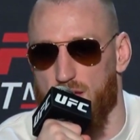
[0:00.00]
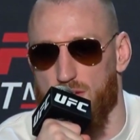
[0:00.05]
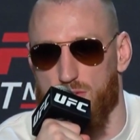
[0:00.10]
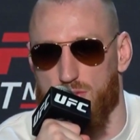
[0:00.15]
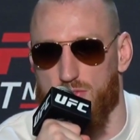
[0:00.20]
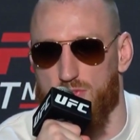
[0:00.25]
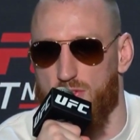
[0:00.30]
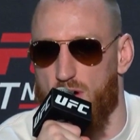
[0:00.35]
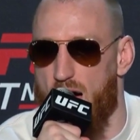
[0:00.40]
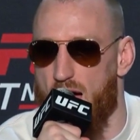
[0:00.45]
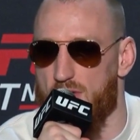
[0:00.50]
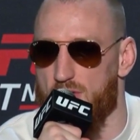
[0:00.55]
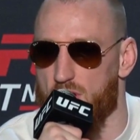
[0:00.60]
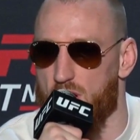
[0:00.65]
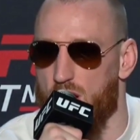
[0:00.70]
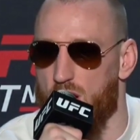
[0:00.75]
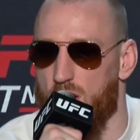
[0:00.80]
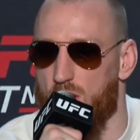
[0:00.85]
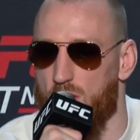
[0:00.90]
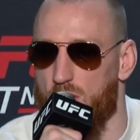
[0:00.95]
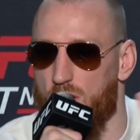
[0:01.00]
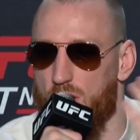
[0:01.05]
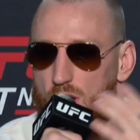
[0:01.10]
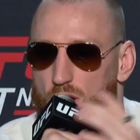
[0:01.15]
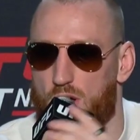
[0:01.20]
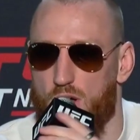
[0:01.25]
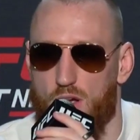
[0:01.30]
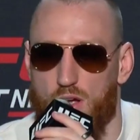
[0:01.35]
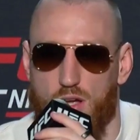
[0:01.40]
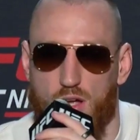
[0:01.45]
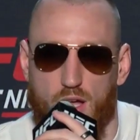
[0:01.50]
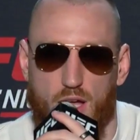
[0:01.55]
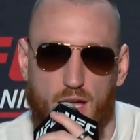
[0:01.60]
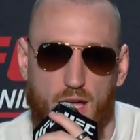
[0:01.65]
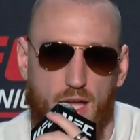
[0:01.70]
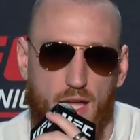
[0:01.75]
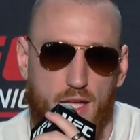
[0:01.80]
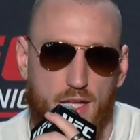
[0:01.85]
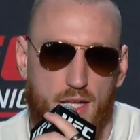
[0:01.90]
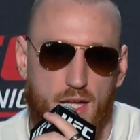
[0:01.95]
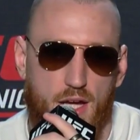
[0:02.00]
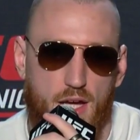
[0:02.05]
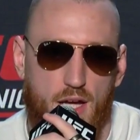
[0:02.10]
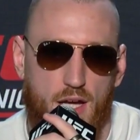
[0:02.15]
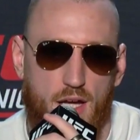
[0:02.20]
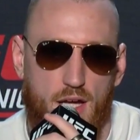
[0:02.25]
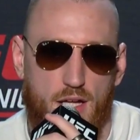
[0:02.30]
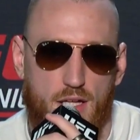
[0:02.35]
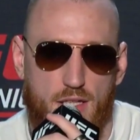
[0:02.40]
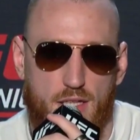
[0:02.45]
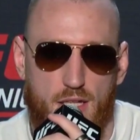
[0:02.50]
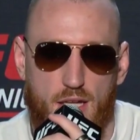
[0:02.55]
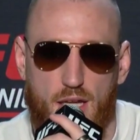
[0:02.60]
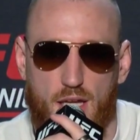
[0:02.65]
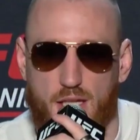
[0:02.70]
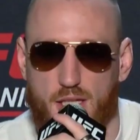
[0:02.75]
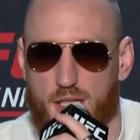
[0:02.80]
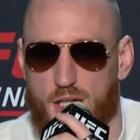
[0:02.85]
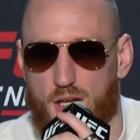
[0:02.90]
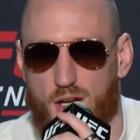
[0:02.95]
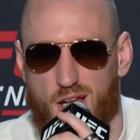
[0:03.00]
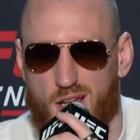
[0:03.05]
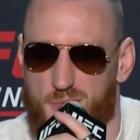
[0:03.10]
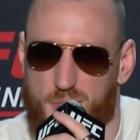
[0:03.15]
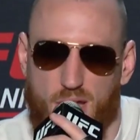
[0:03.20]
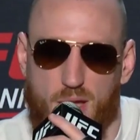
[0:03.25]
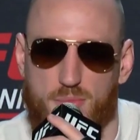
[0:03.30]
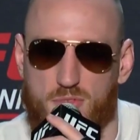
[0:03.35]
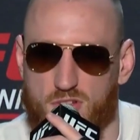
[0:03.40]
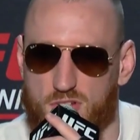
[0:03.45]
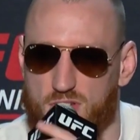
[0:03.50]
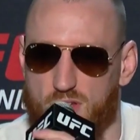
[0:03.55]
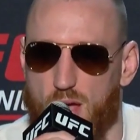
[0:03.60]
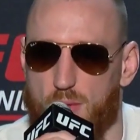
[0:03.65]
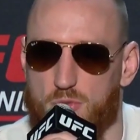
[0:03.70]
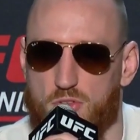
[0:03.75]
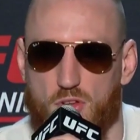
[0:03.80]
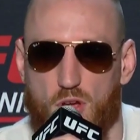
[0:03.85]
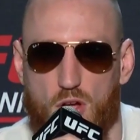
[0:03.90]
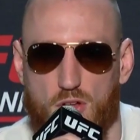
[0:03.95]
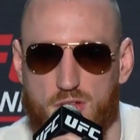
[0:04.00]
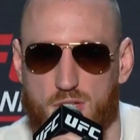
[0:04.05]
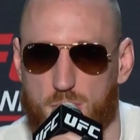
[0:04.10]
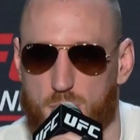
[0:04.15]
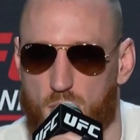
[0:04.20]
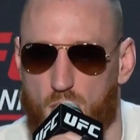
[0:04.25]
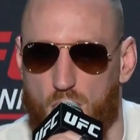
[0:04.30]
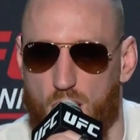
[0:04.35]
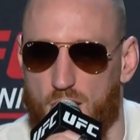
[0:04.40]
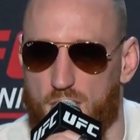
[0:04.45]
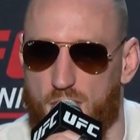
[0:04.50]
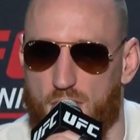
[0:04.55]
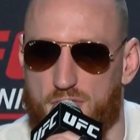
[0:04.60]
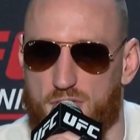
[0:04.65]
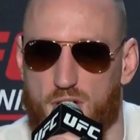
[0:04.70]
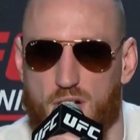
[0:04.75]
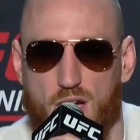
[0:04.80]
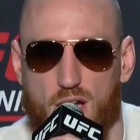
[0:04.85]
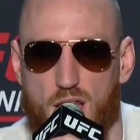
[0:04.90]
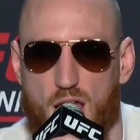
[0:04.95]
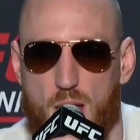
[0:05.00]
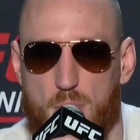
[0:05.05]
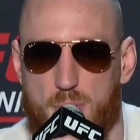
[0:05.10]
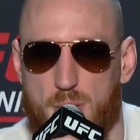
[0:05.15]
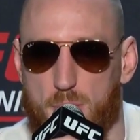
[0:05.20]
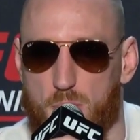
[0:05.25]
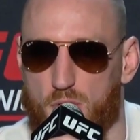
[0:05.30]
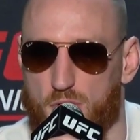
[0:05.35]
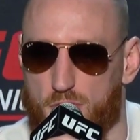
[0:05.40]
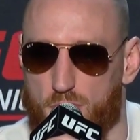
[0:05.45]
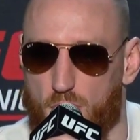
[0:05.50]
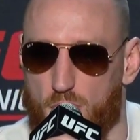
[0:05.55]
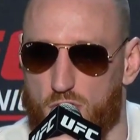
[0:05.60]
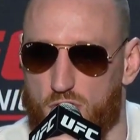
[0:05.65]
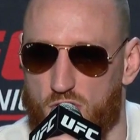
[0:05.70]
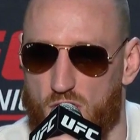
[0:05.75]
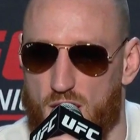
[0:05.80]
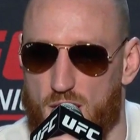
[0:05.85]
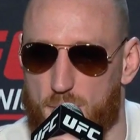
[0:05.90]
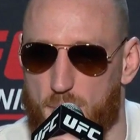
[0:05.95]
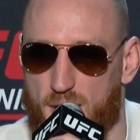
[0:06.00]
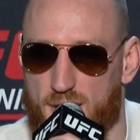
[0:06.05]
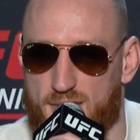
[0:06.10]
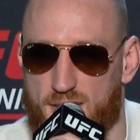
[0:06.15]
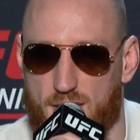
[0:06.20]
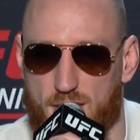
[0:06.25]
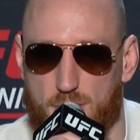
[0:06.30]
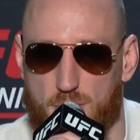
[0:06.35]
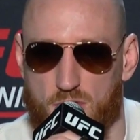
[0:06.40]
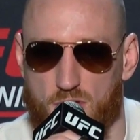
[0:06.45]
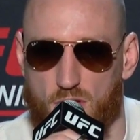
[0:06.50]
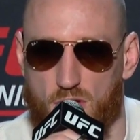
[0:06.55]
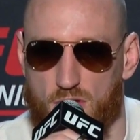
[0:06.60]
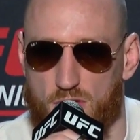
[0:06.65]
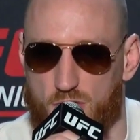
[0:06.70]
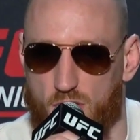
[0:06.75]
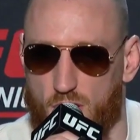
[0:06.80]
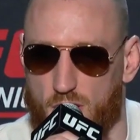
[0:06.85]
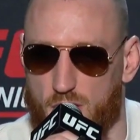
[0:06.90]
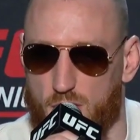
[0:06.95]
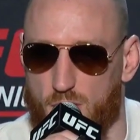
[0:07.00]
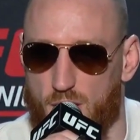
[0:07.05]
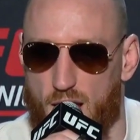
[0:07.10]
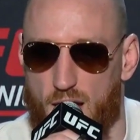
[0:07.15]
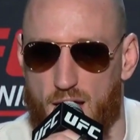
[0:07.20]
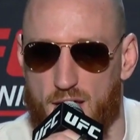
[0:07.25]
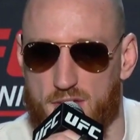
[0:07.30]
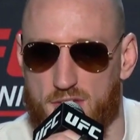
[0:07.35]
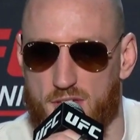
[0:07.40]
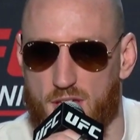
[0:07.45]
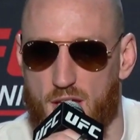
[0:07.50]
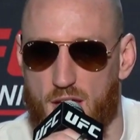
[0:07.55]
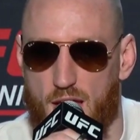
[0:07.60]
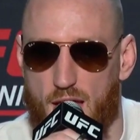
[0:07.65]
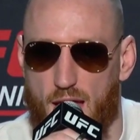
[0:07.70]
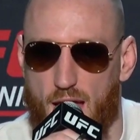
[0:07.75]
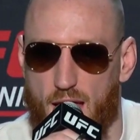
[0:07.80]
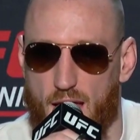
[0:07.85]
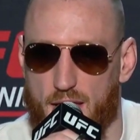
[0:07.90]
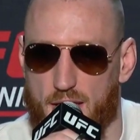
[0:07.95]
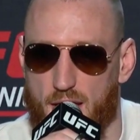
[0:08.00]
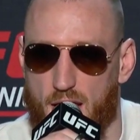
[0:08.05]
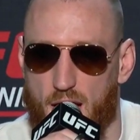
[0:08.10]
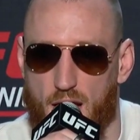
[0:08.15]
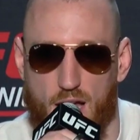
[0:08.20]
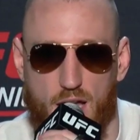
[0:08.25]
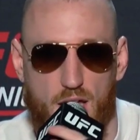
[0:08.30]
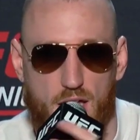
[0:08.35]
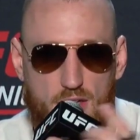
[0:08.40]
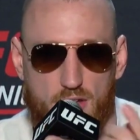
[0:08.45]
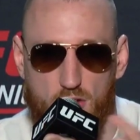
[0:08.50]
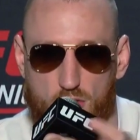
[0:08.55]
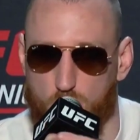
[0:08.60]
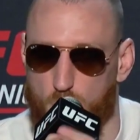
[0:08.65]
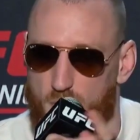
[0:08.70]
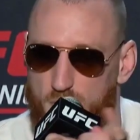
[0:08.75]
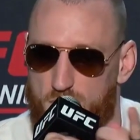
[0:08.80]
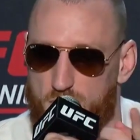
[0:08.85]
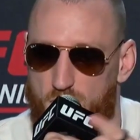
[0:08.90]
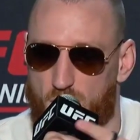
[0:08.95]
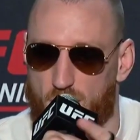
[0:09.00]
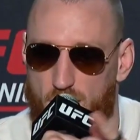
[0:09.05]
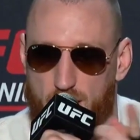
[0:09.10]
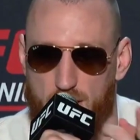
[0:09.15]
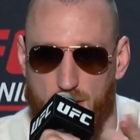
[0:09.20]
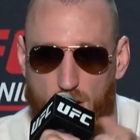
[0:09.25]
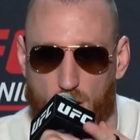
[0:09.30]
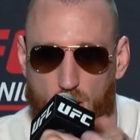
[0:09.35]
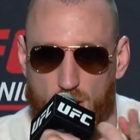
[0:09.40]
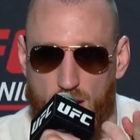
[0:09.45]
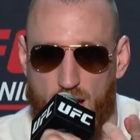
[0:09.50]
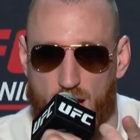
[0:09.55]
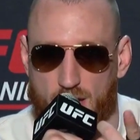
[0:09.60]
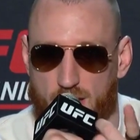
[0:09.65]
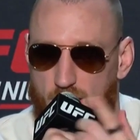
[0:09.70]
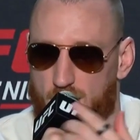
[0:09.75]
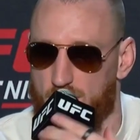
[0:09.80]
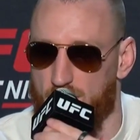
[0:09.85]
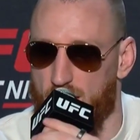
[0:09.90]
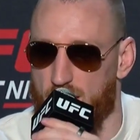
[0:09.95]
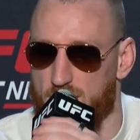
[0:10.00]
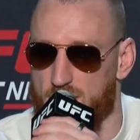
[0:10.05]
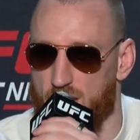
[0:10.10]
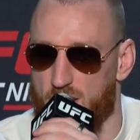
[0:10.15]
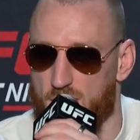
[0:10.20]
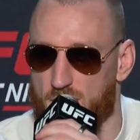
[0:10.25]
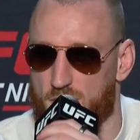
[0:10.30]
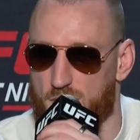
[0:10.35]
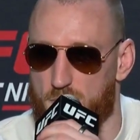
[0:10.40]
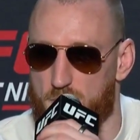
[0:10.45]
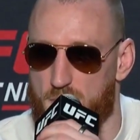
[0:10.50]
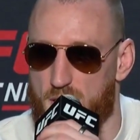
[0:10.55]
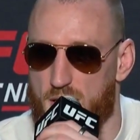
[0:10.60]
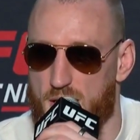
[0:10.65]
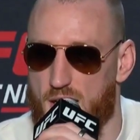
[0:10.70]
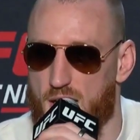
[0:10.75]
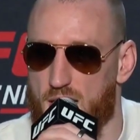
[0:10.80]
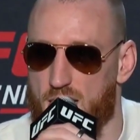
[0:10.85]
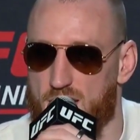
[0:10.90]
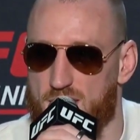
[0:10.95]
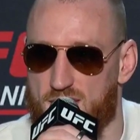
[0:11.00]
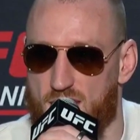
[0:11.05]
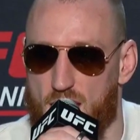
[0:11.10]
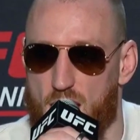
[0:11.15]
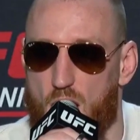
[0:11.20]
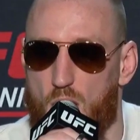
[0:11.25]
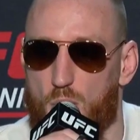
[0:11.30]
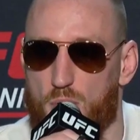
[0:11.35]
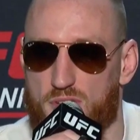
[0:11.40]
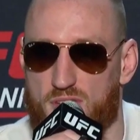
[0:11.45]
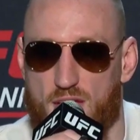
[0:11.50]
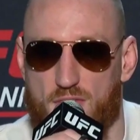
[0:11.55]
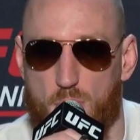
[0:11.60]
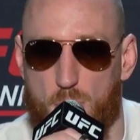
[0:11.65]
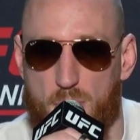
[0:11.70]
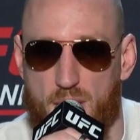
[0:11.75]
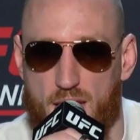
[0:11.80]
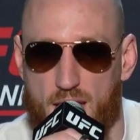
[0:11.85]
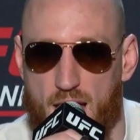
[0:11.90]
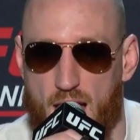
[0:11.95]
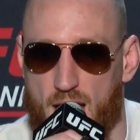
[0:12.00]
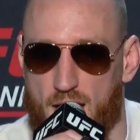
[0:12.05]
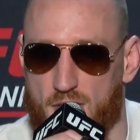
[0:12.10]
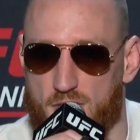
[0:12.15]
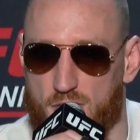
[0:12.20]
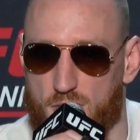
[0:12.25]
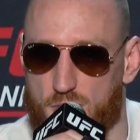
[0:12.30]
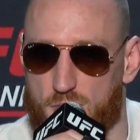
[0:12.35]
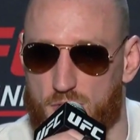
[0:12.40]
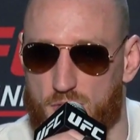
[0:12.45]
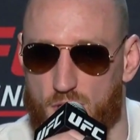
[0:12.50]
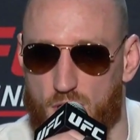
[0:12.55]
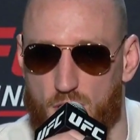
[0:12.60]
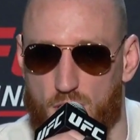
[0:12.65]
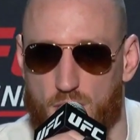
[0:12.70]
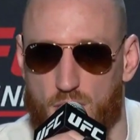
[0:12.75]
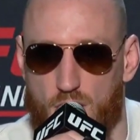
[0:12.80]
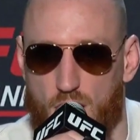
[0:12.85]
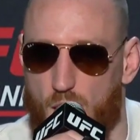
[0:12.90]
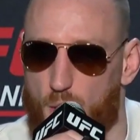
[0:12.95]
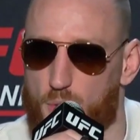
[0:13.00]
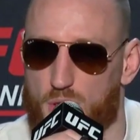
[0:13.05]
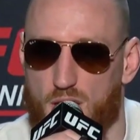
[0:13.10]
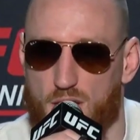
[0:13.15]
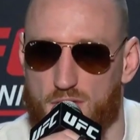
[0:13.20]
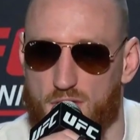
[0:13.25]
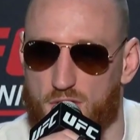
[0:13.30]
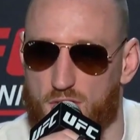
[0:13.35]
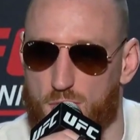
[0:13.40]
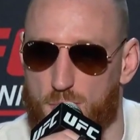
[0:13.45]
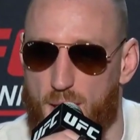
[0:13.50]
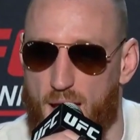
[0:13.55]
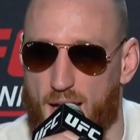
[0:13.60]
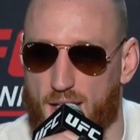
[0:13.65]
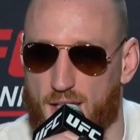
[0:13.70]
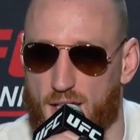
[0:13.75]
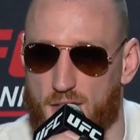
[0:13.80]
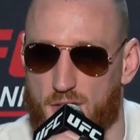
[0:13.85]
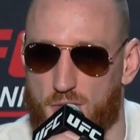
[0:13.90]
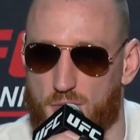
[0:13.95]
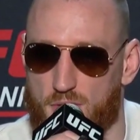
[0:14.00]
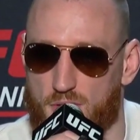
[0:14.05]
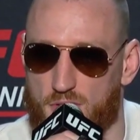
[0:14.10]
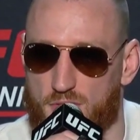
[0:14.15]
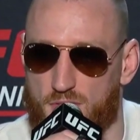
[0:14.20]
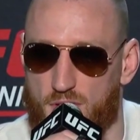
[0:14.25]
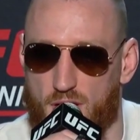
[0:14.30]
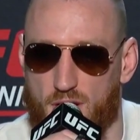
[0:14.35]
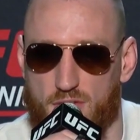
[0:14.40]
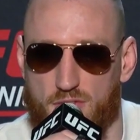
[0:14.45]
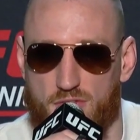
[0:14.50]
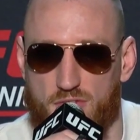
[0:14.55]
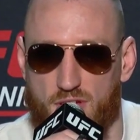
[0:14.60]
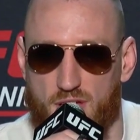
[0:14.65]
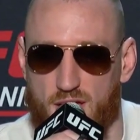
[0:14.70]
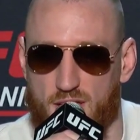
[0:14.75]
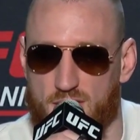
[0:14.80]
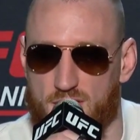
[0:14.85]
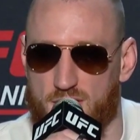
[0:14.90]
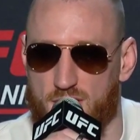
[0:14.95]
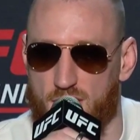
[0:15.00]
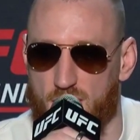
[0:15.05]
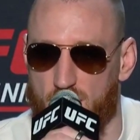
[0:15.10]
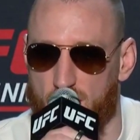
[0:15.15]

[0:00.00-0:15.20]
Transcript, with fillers: He was 5-0. And, yeah, you know, I mean, I'm salty, bro. I feel like a lot of people have thrown shade at my team, so fuck you guys. And there's one fucking nerd out here that does media, and he said I always have a bad attitude, so I would love to smack that dude in his fucking face.